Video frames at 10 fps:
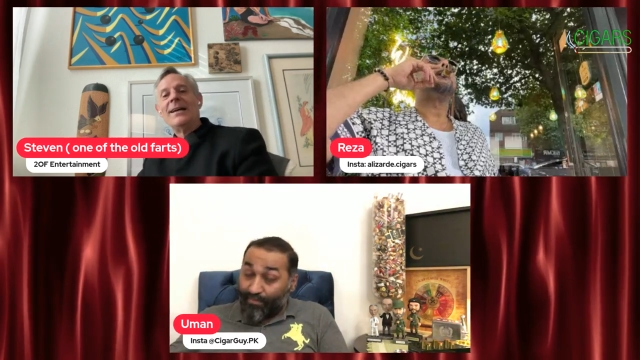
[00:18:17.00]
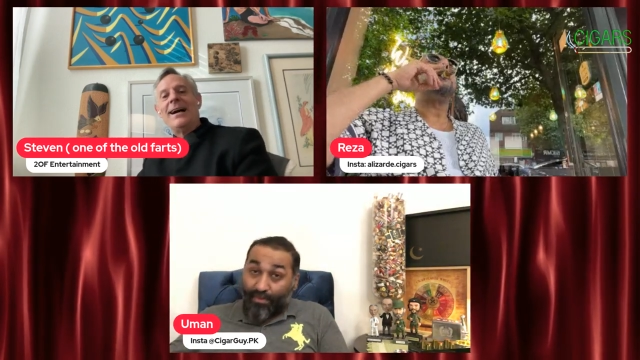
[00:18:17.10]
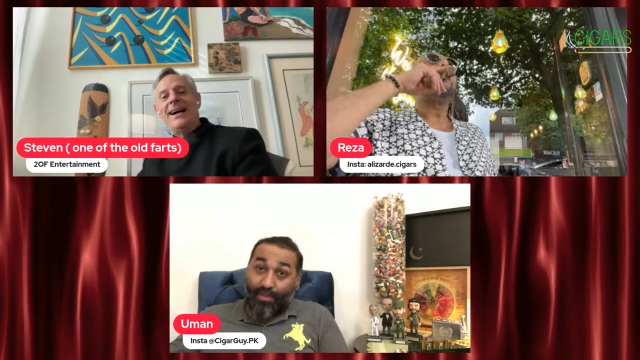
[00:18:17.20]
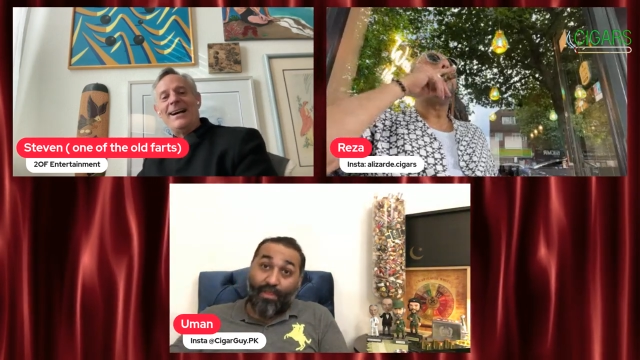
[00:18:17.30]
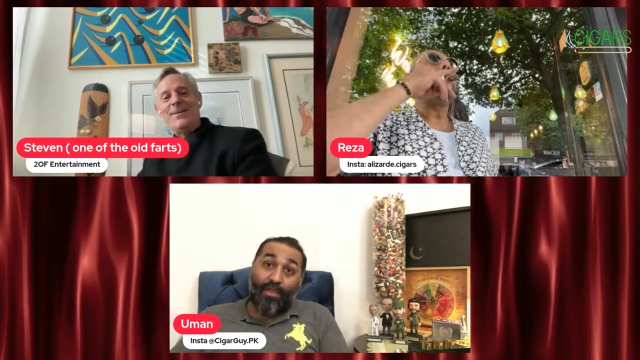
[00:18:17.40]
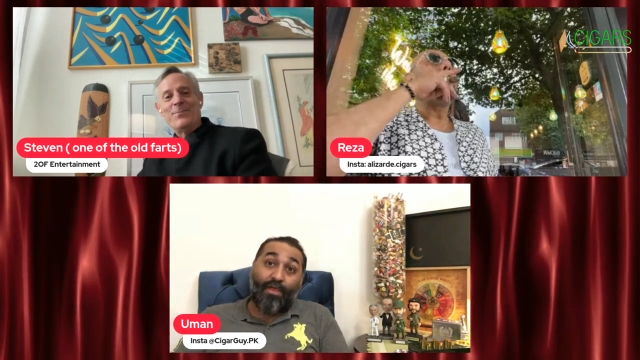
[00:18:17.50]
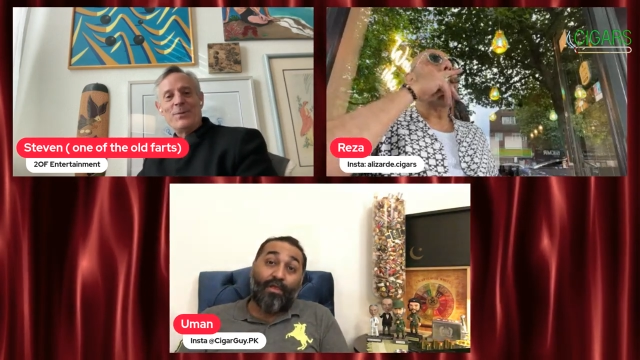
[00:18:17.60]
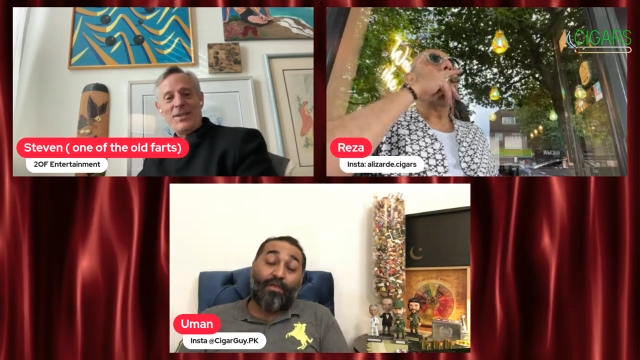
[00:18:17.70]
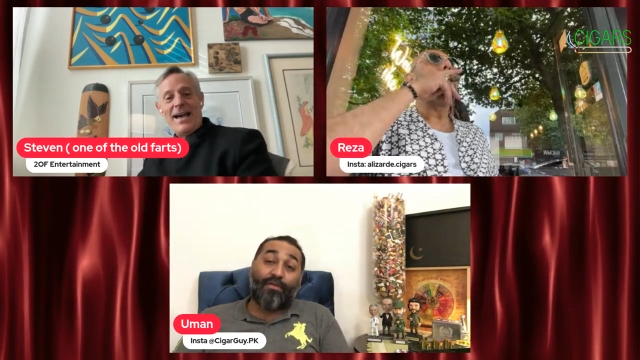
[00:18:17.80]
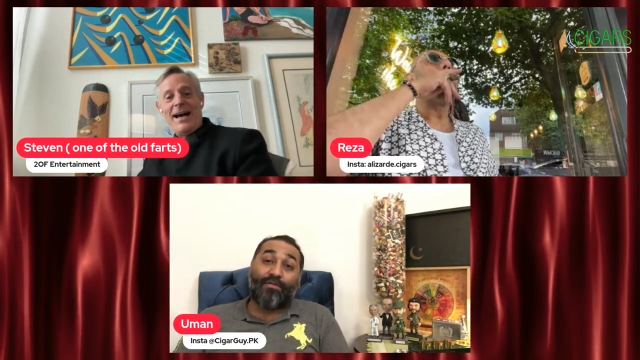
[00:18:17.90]
Speaker 1: Um, but
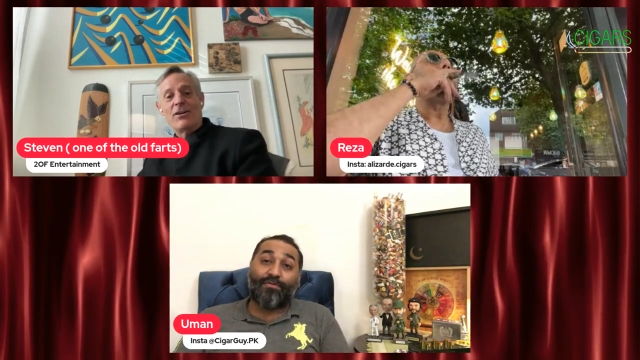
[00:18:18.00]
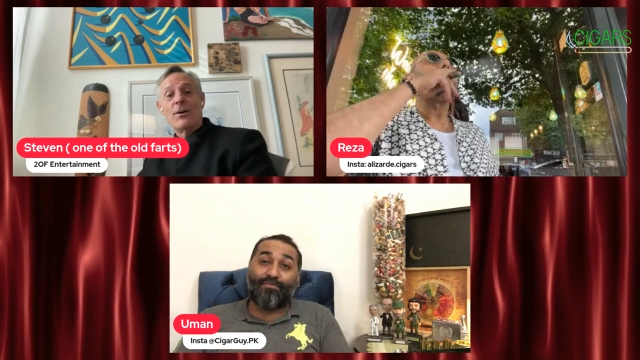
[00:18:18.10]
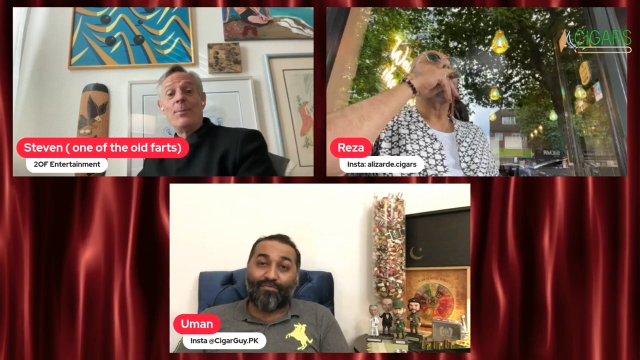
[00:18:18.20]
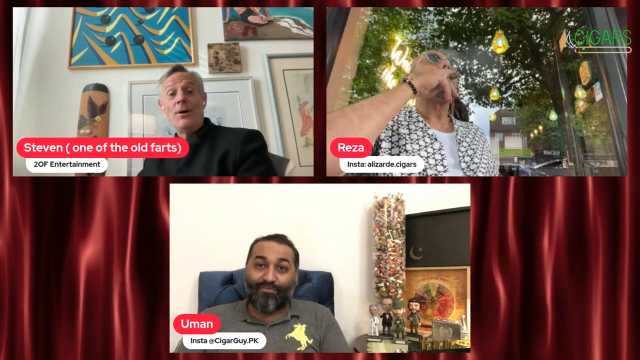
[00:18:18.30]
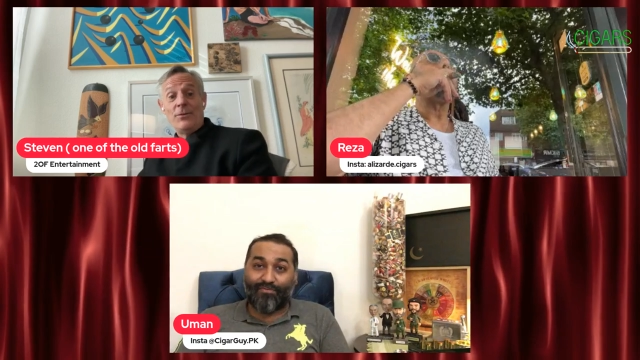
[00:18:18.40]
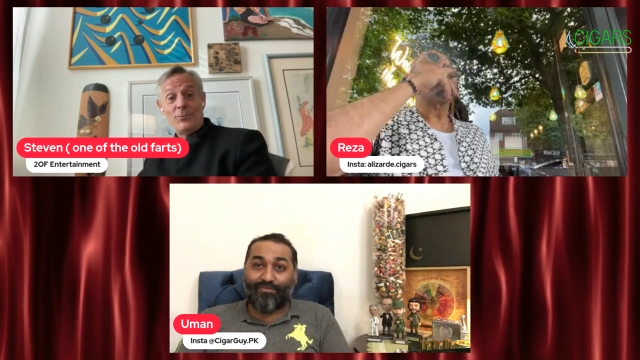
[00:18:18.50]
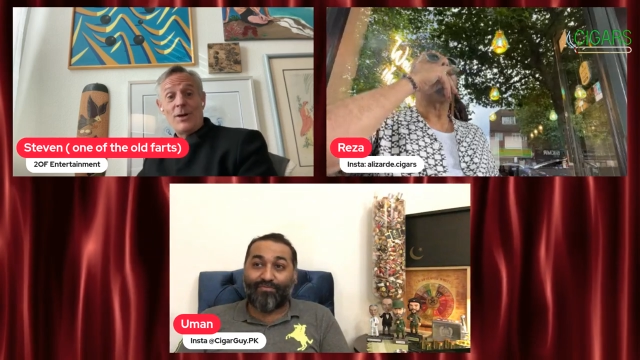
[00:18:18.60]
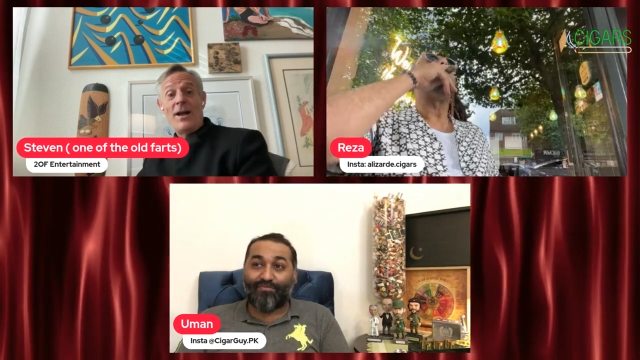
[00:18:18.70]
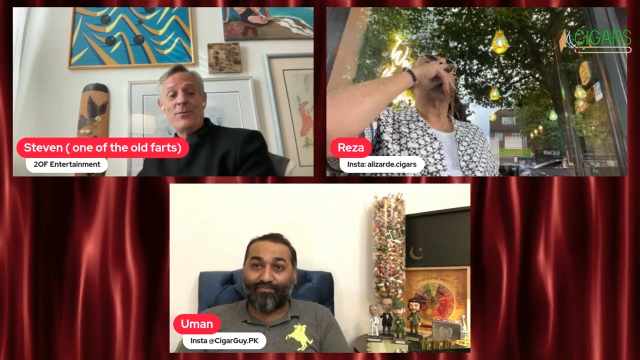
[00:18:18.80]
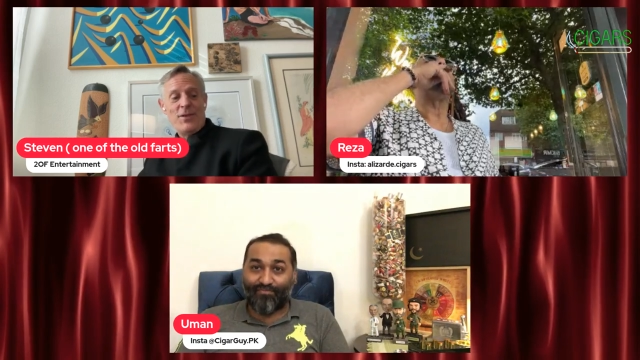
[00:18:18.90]
yeah, Al Capone,
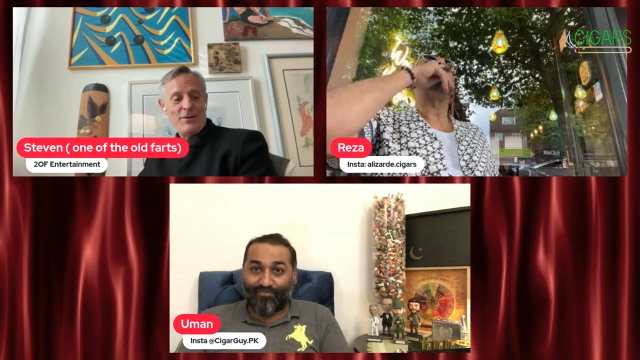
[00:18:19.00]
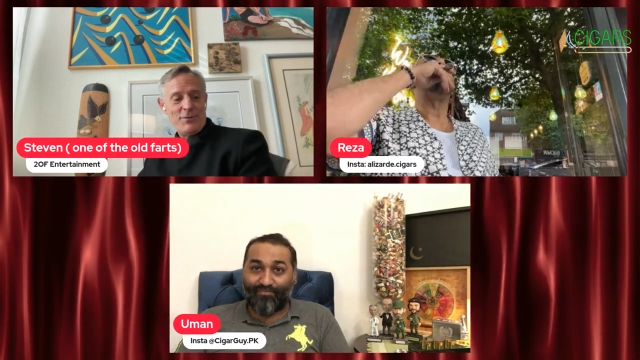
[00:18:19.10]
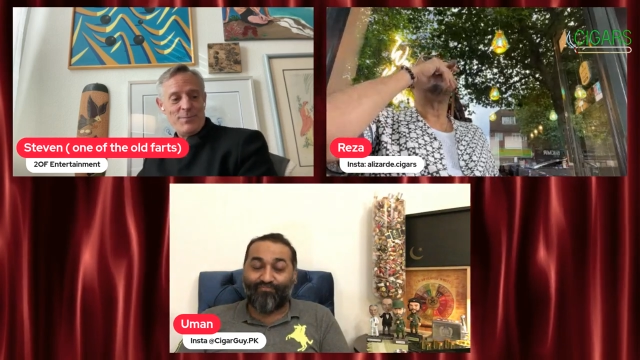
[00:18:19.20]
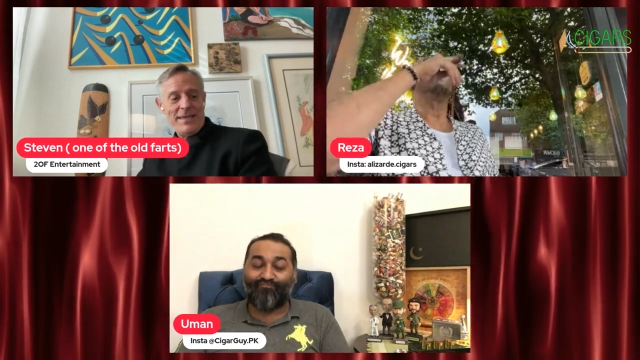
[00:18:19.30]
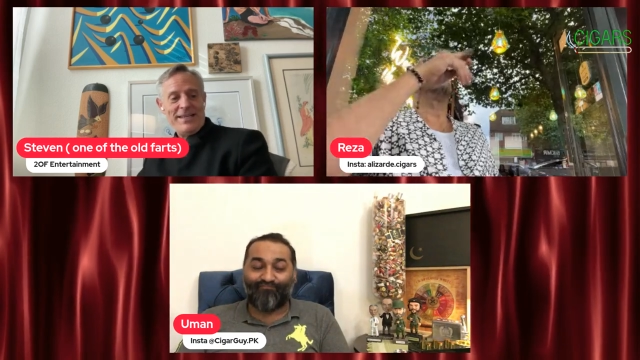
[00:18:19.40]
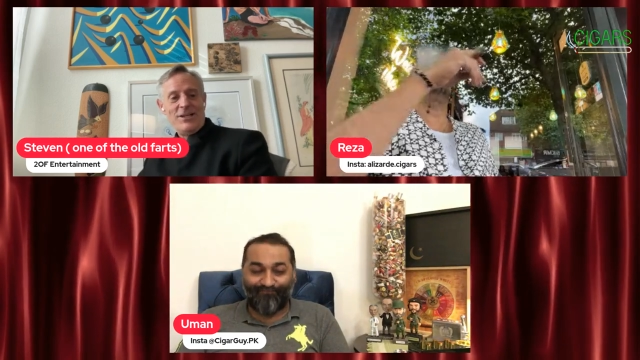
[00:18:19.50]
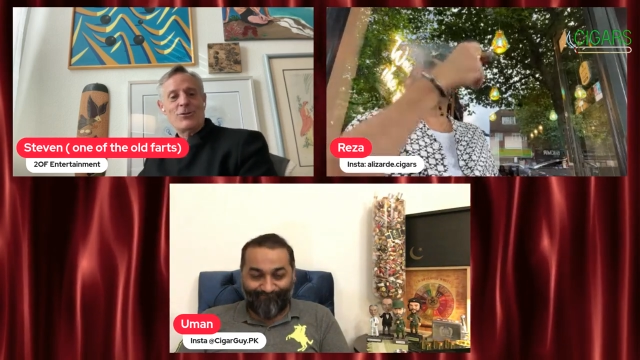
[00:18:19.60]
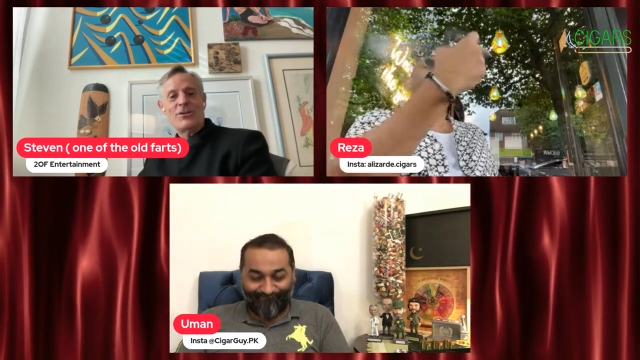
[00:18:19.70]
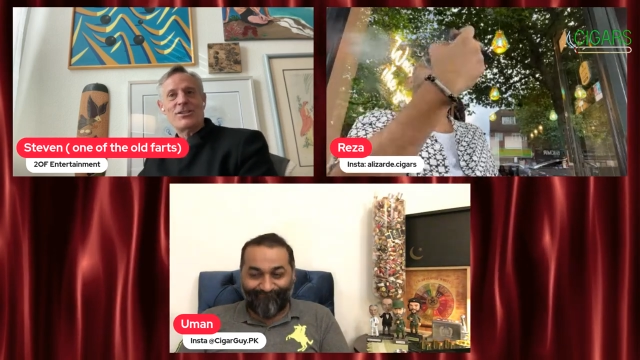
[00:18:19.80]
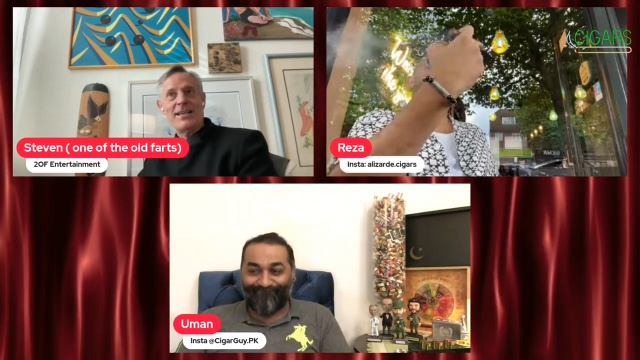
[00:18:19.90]
I think, would be an
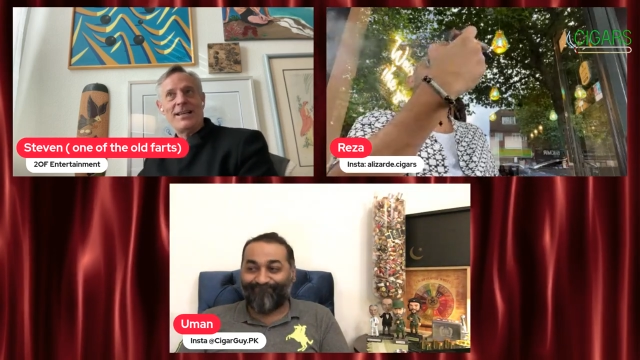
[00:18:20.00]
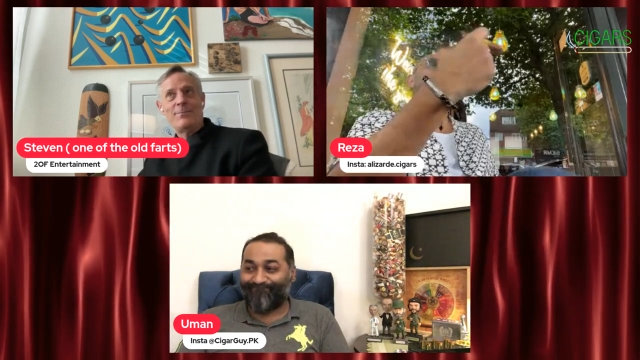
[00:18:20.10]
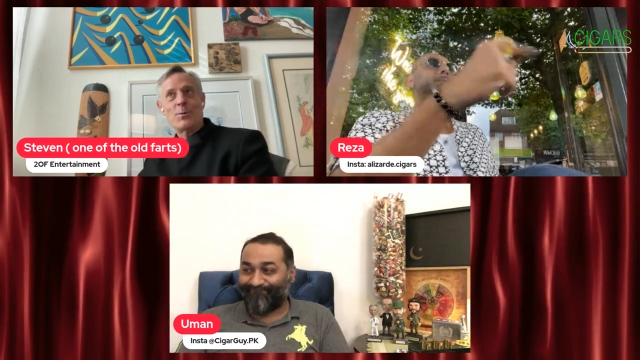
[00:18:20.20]
interesting